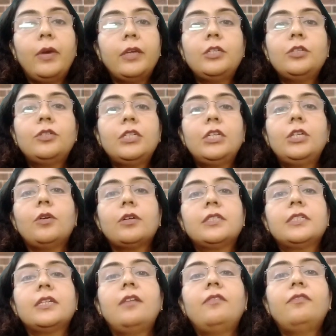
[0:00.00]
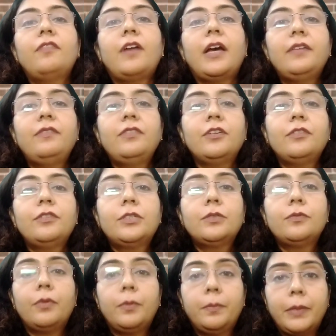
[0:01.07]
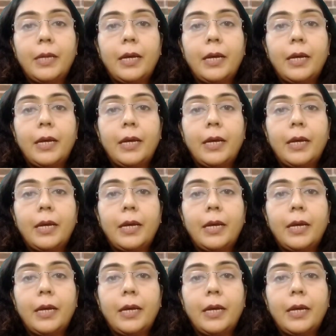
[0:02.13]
where do you see yourself 5 years from